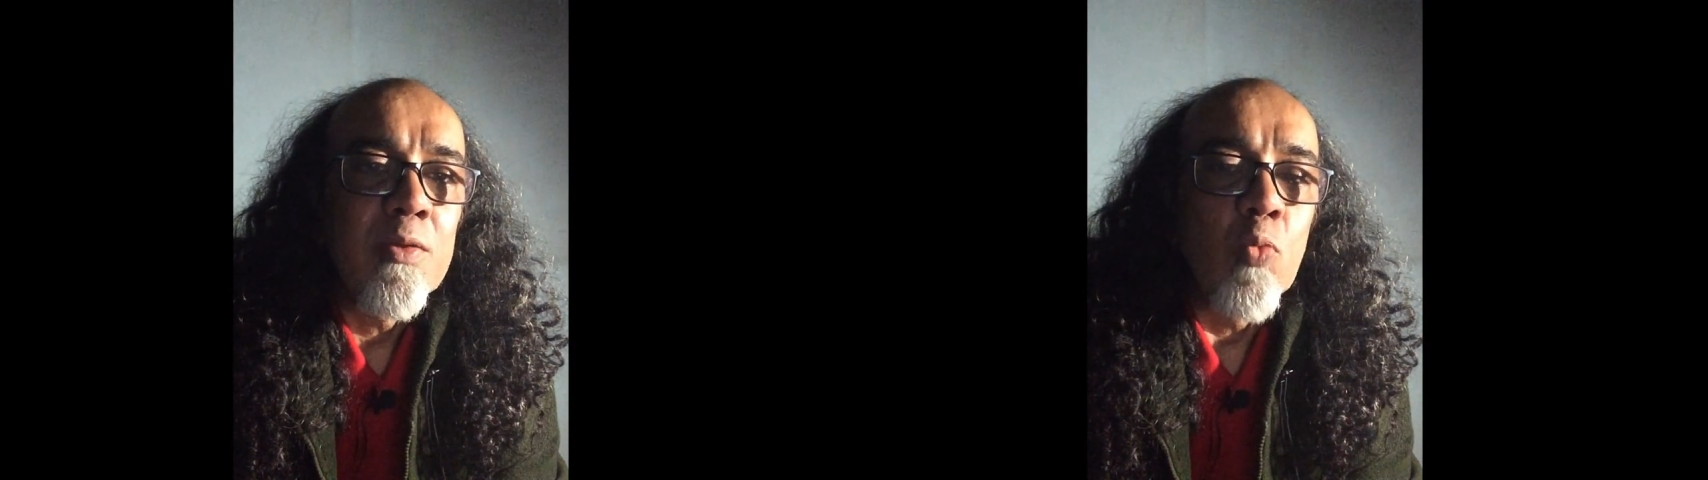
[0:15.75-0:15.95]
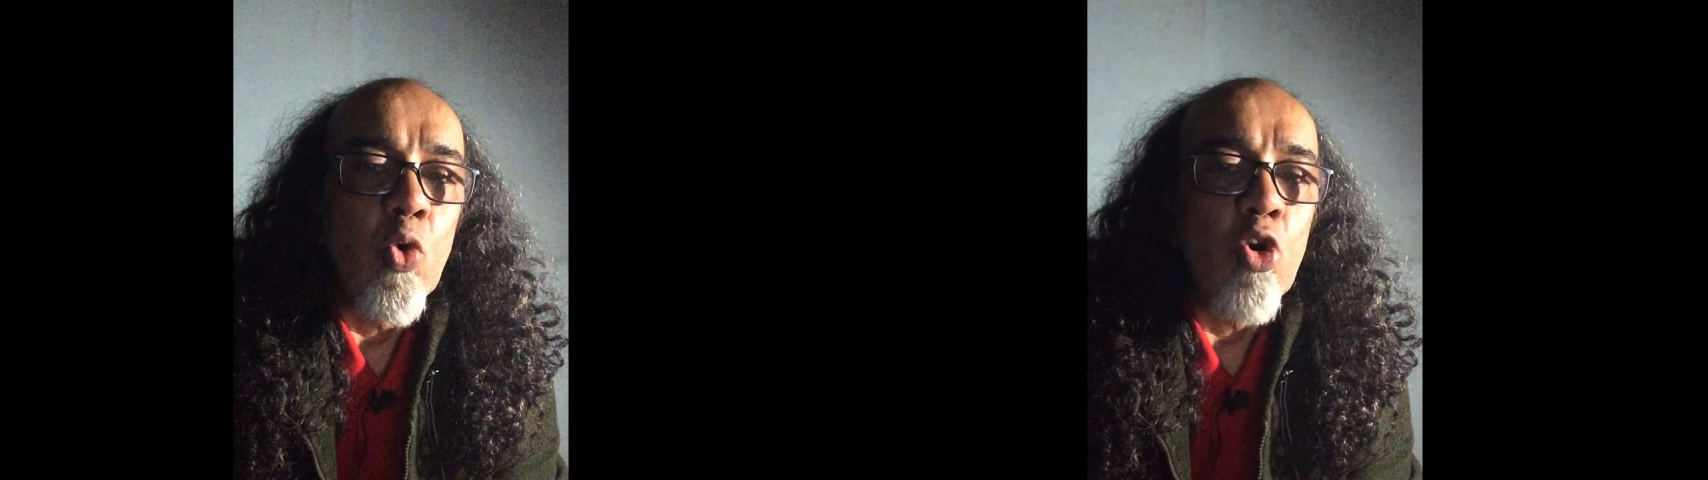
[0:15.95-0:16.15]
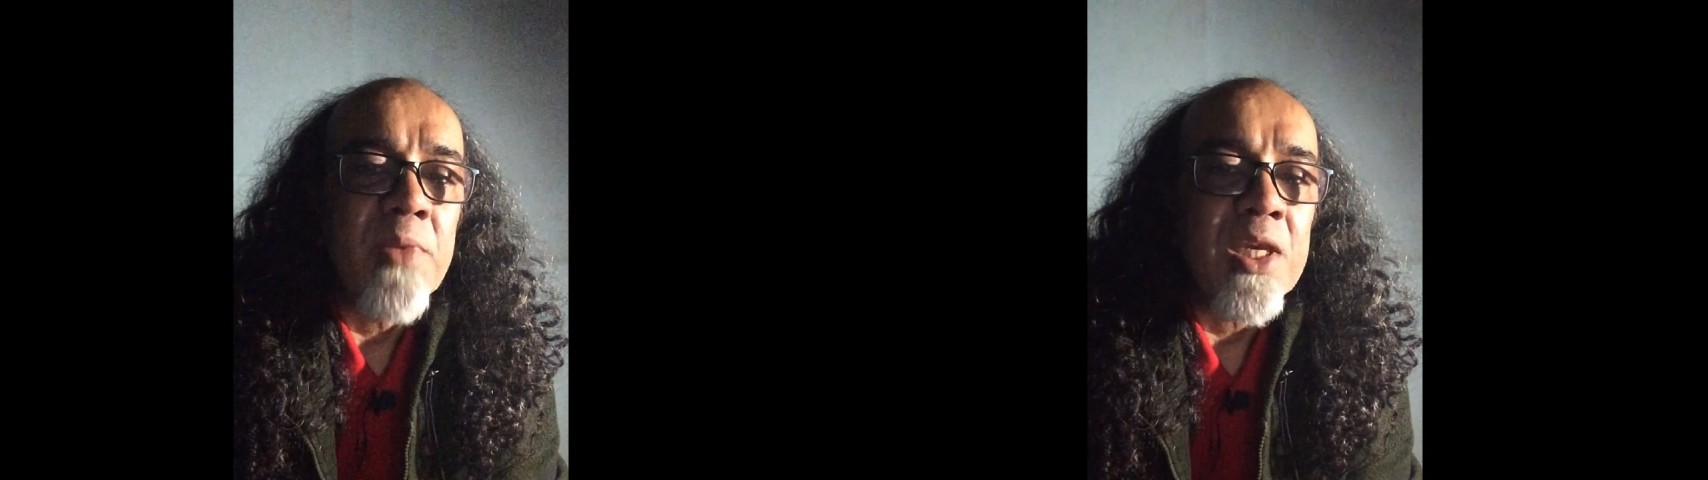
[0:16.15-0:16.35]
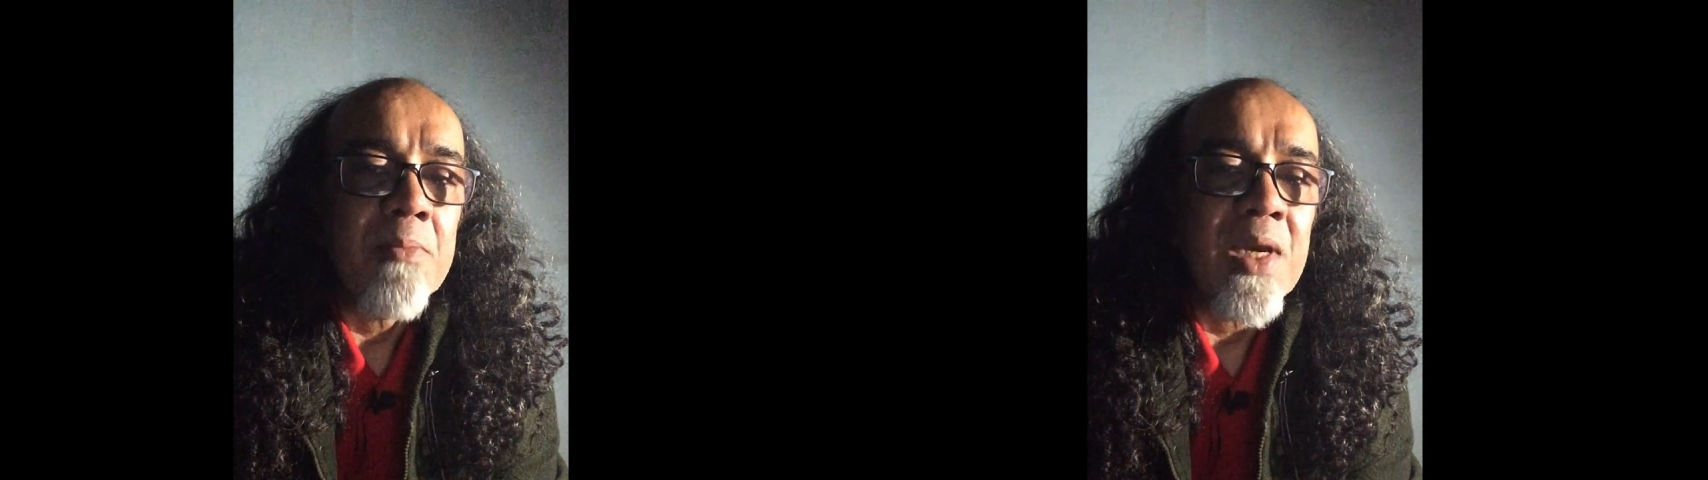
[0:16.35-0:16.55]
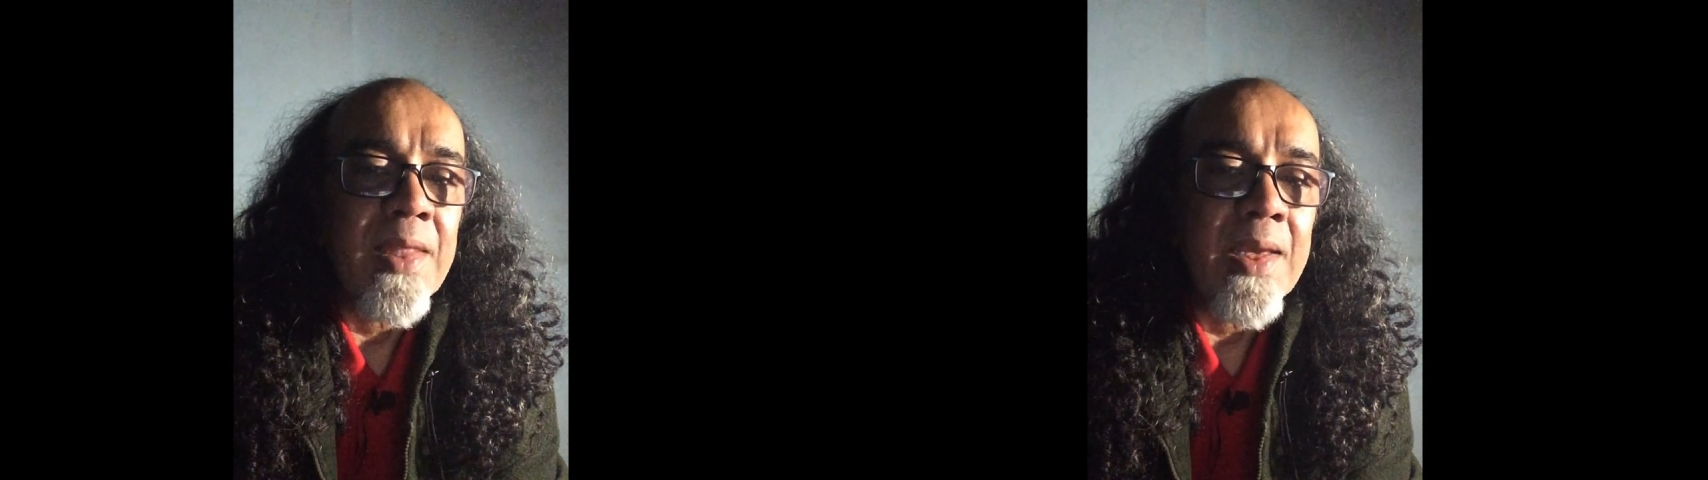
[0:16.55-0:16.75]

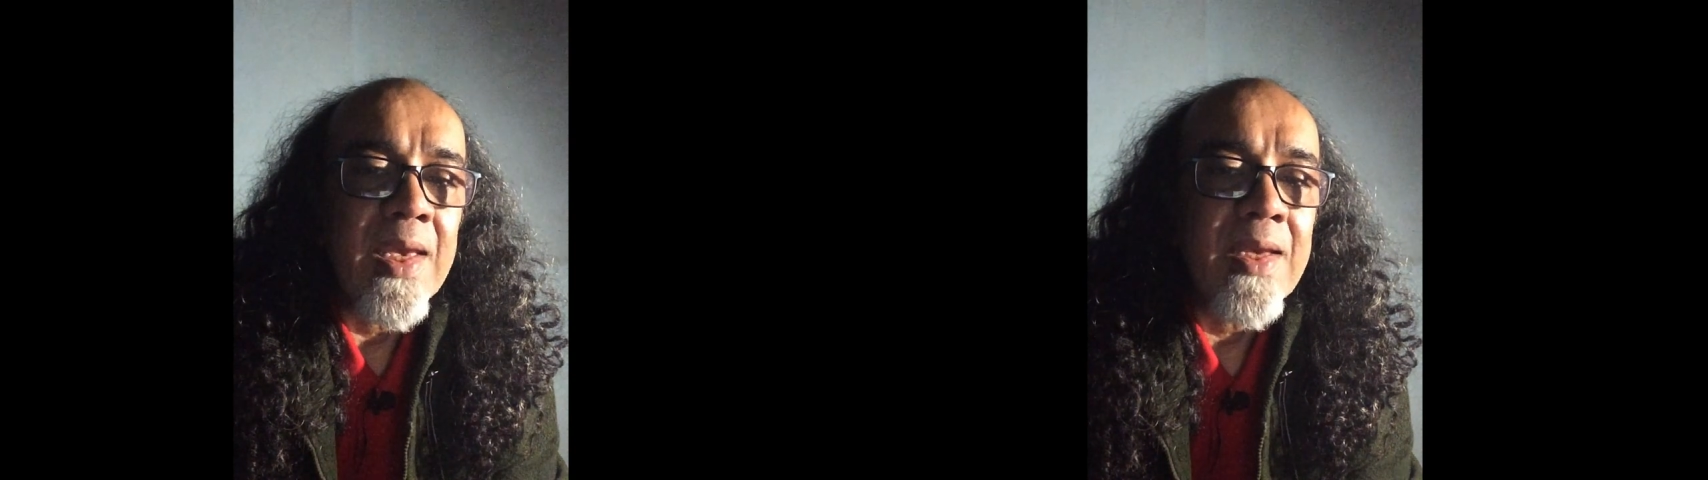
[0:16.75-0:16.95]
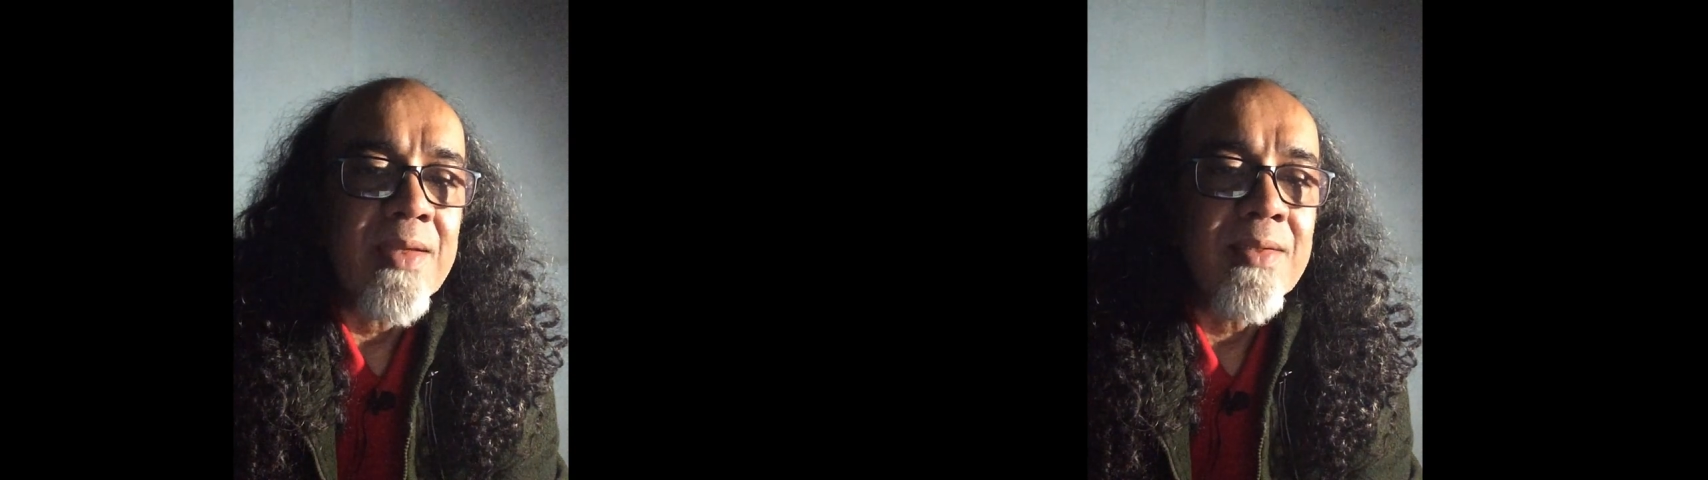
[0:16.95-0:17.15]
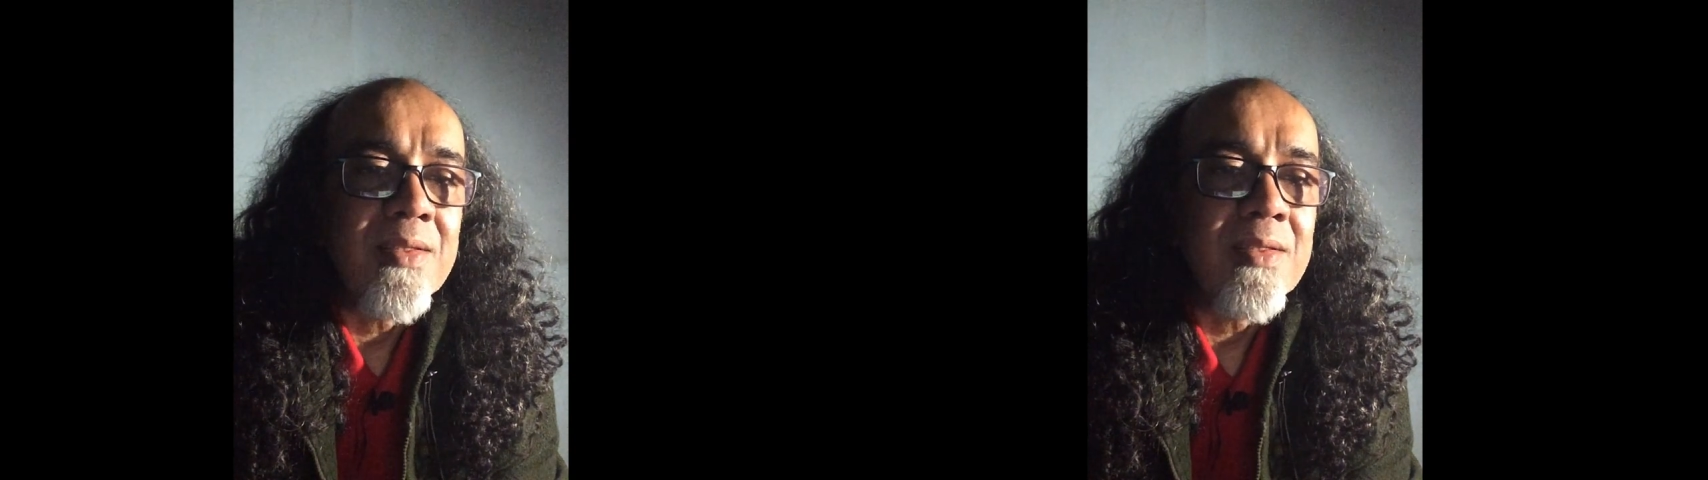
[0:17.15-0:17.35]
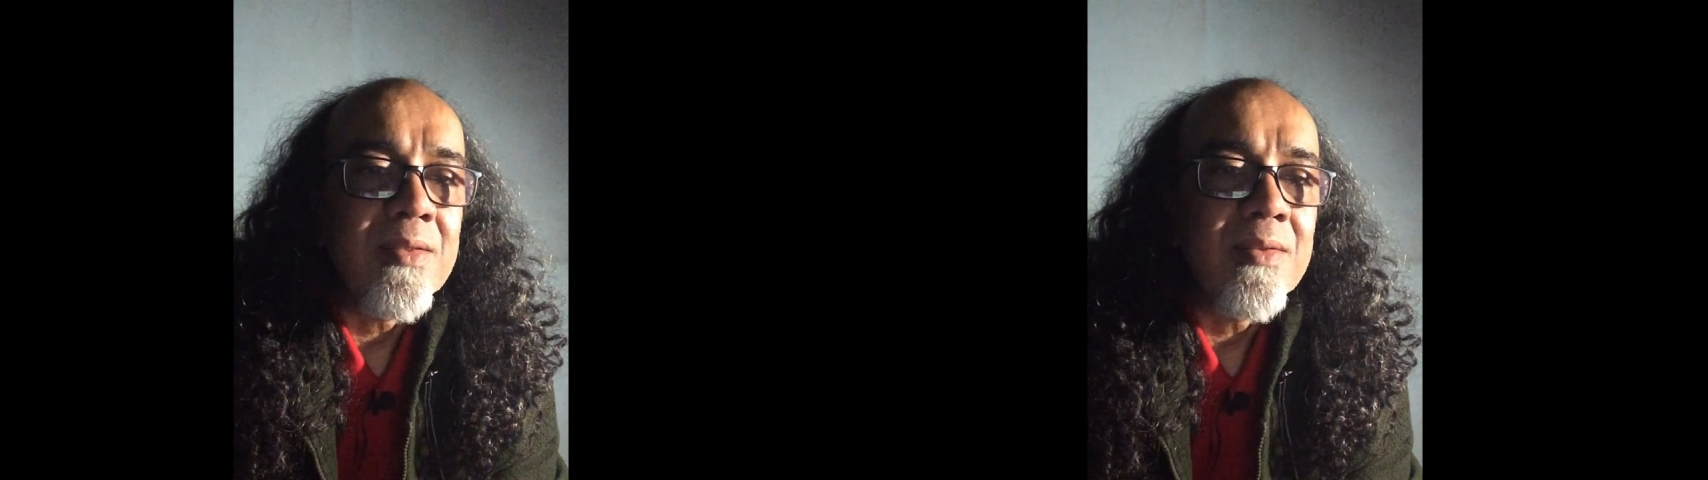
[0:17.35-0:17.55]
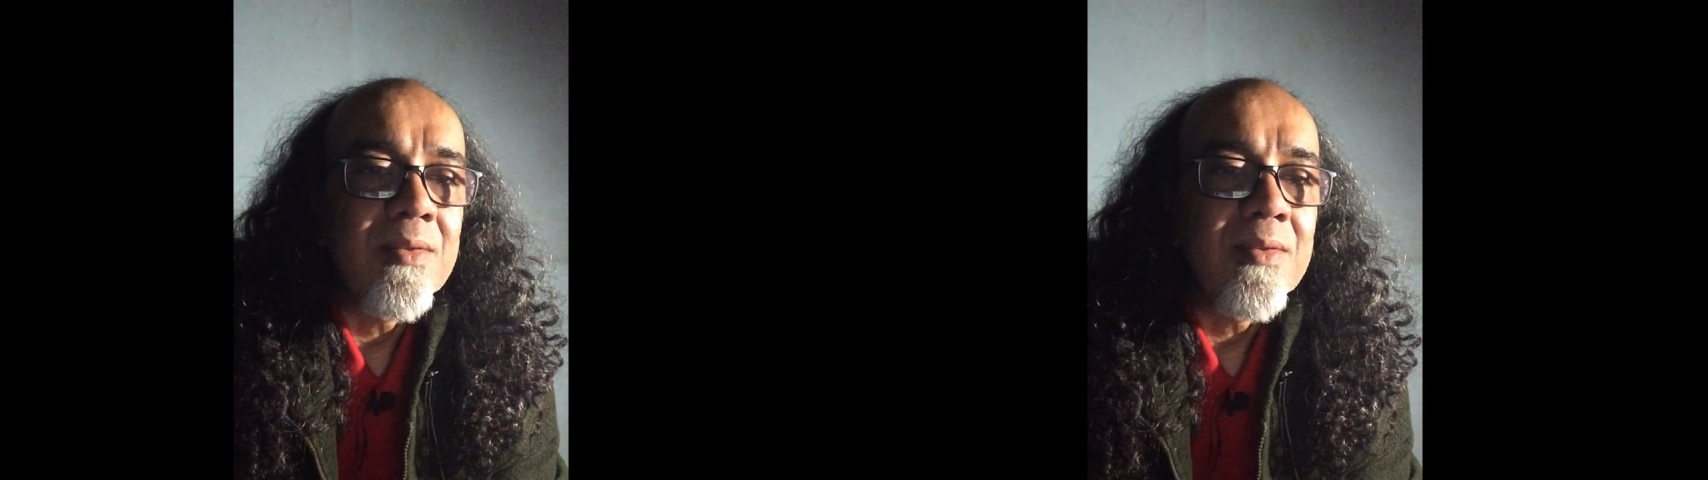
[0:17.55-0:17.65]
warming by the gas,